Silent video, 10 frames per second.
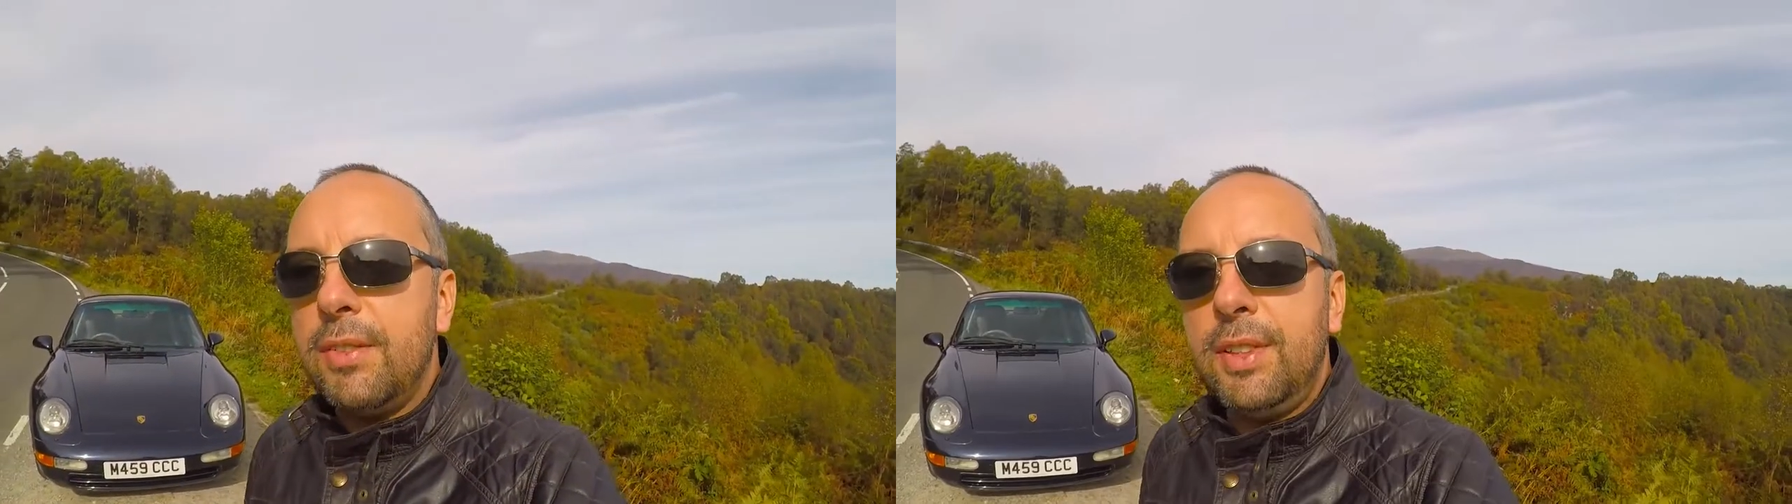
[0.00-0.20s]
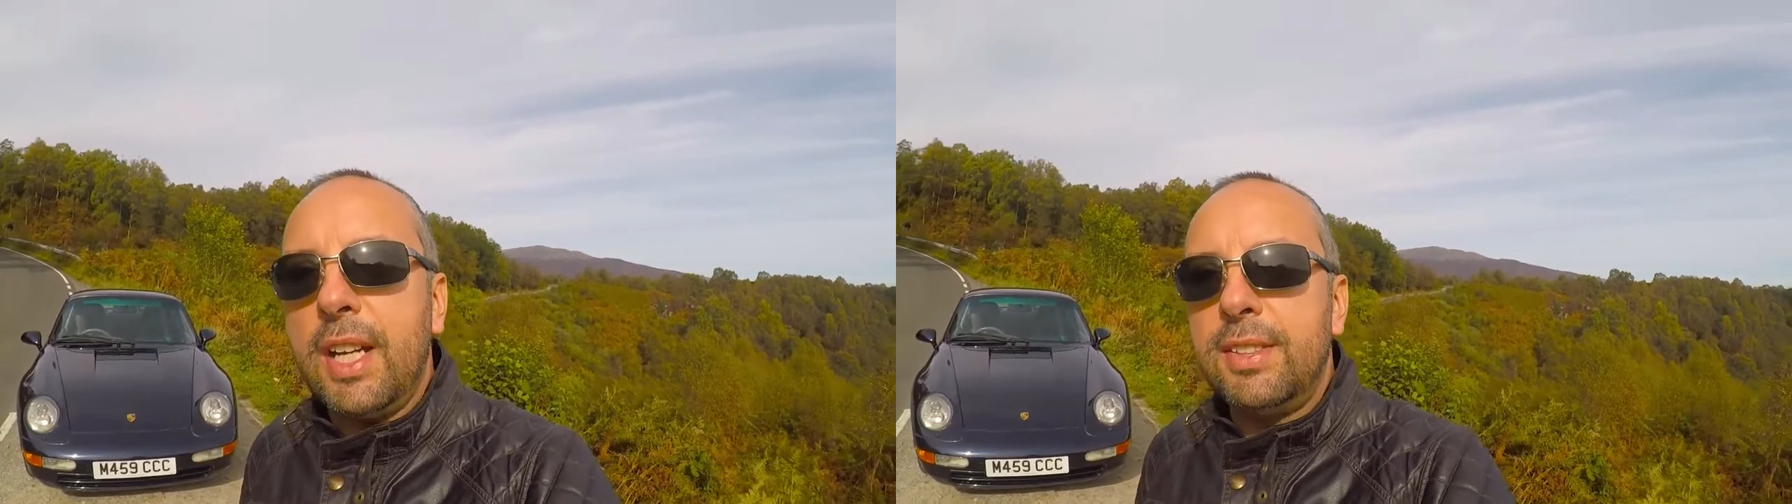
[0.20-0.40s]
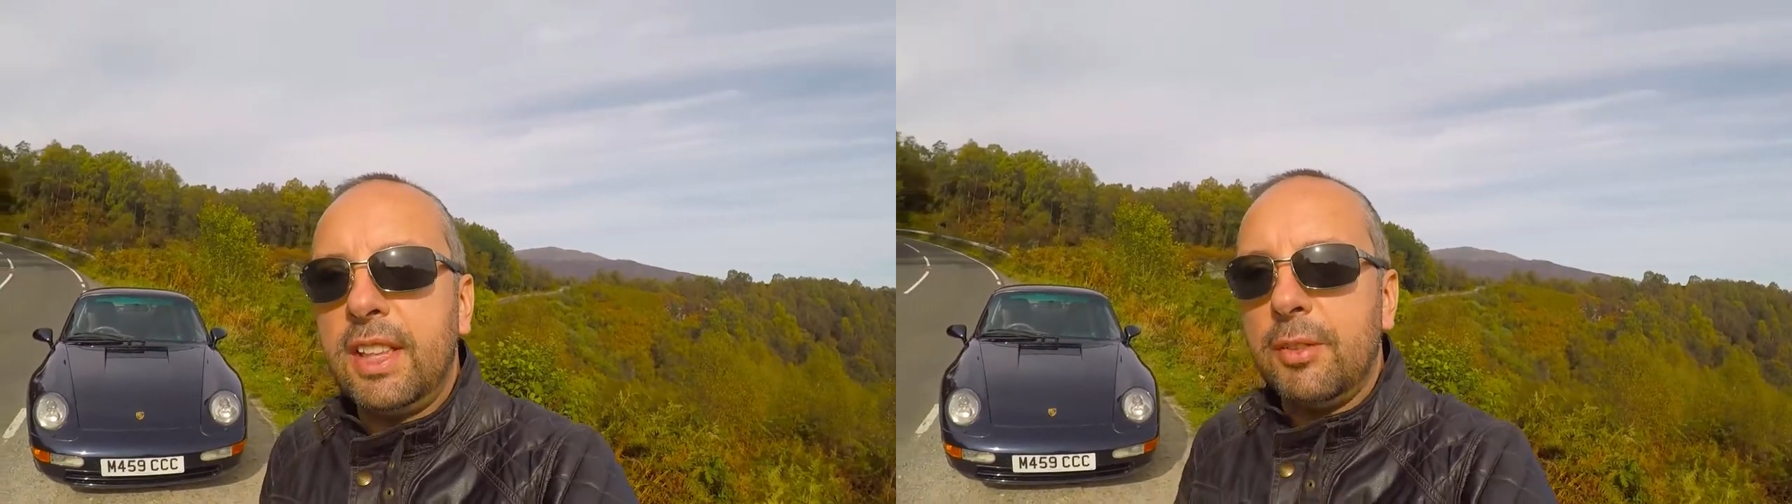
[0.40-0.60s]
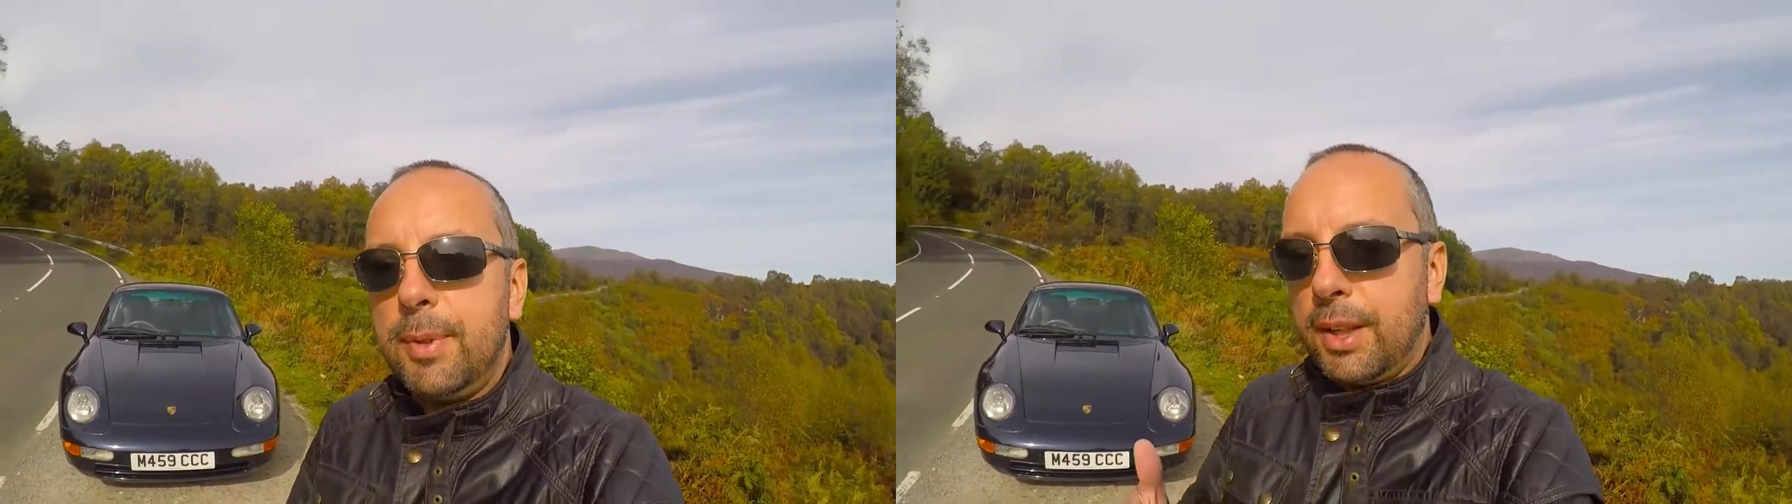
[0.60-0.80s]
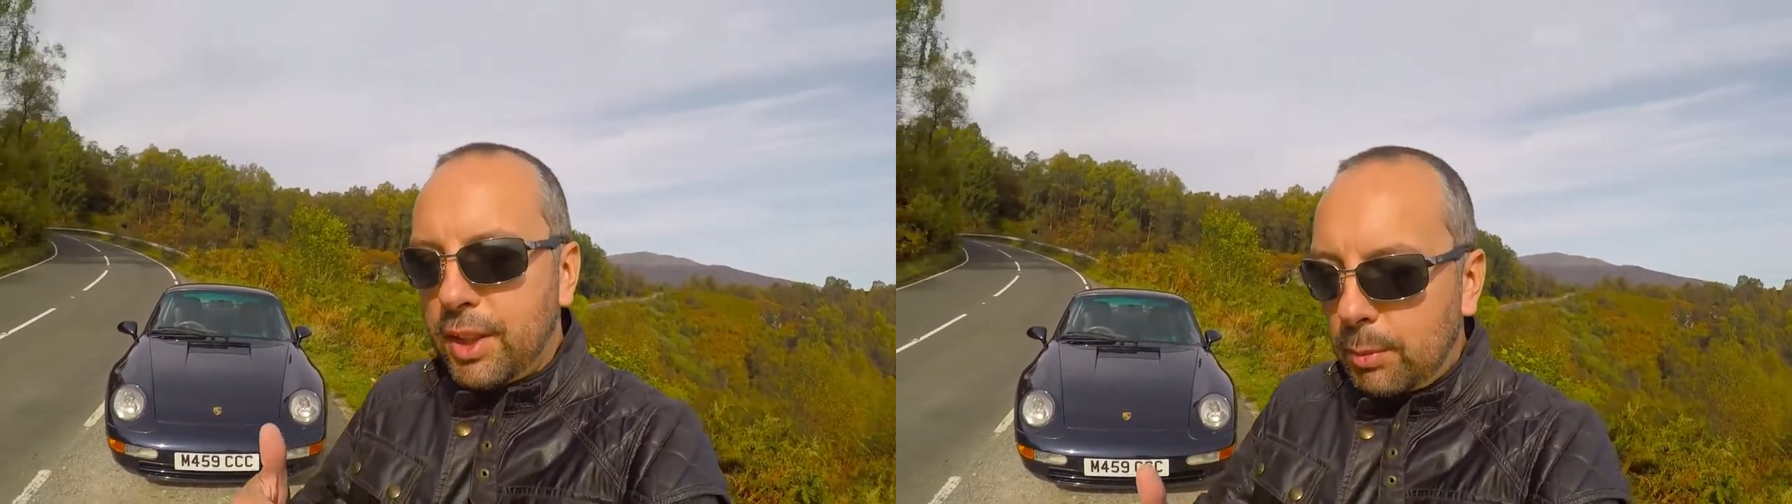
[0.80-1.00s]
If you'd like to give
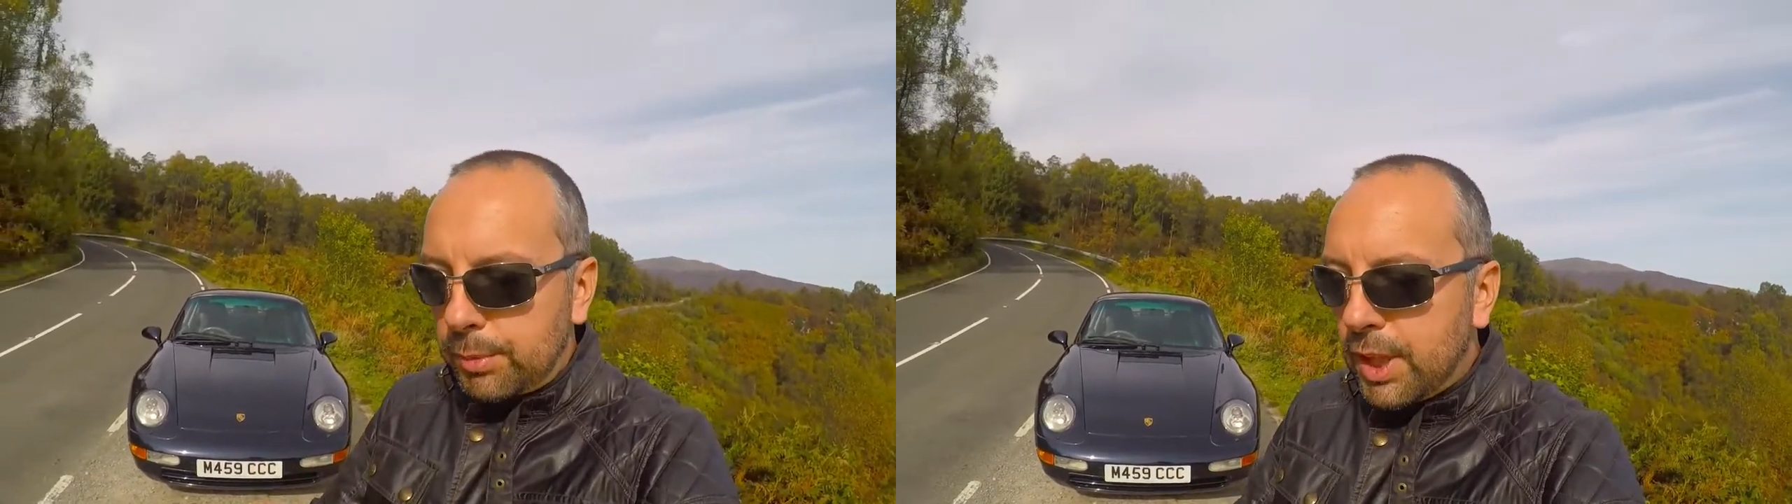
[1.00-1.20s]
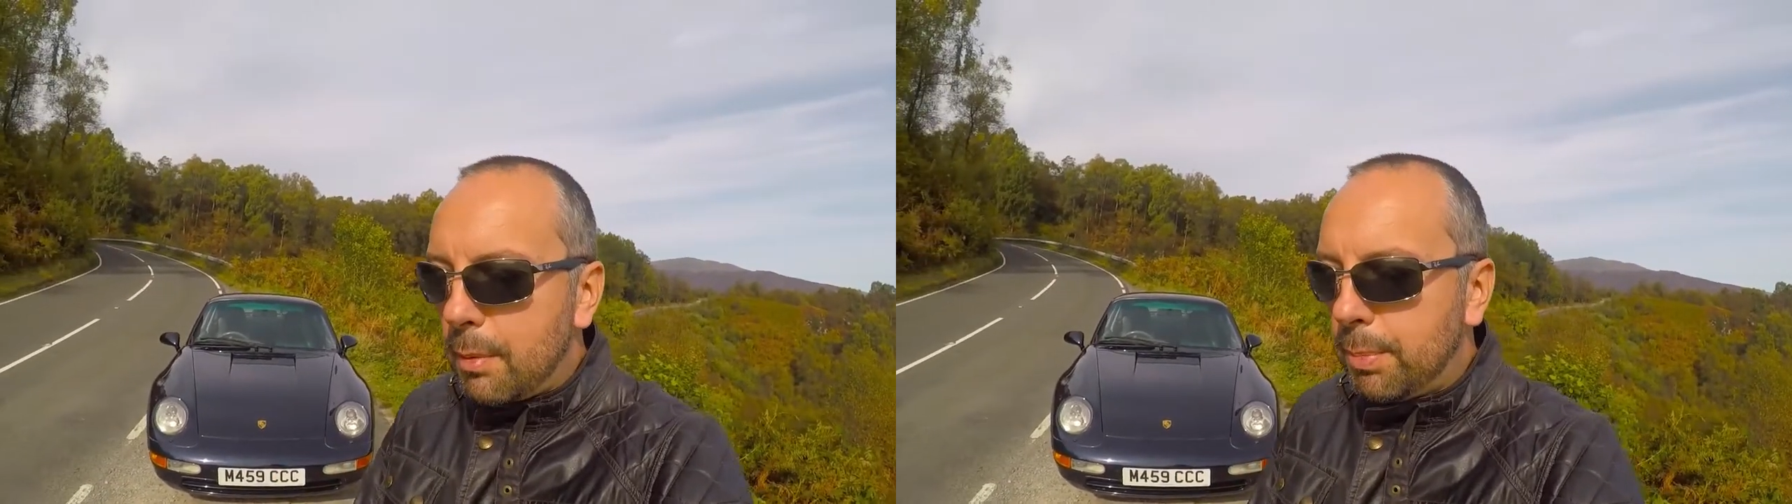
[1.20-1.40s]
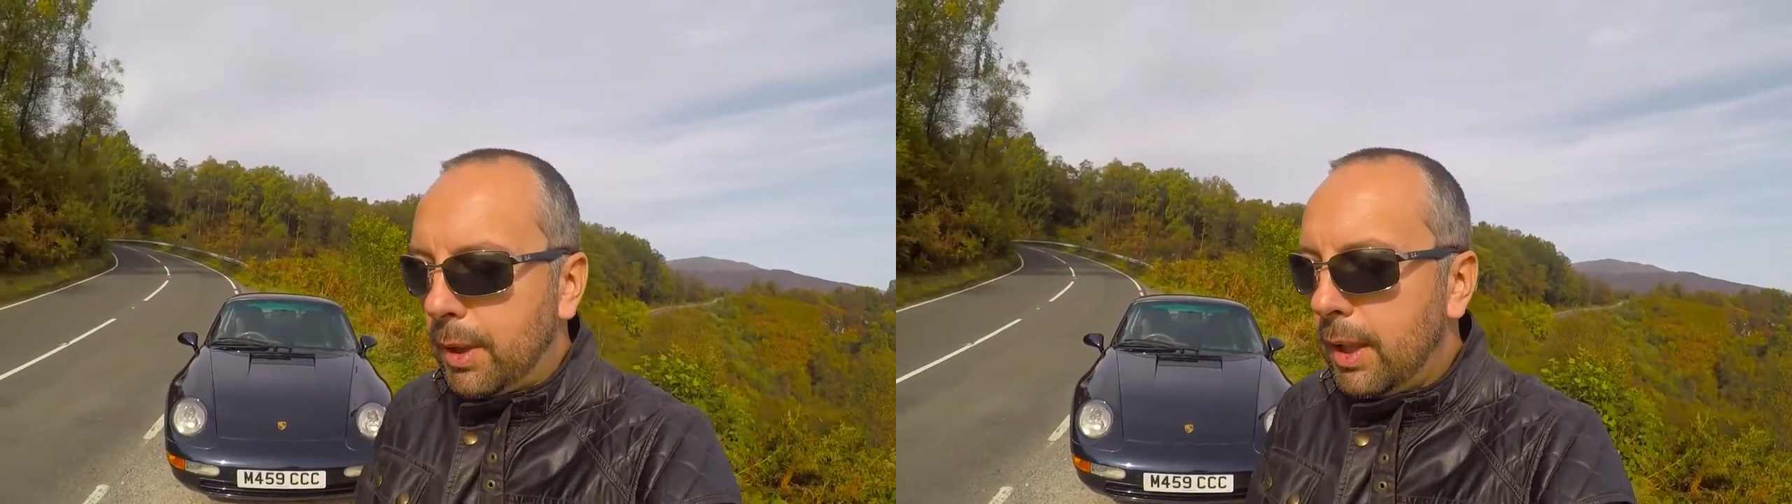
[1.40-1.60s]
me a thumbs up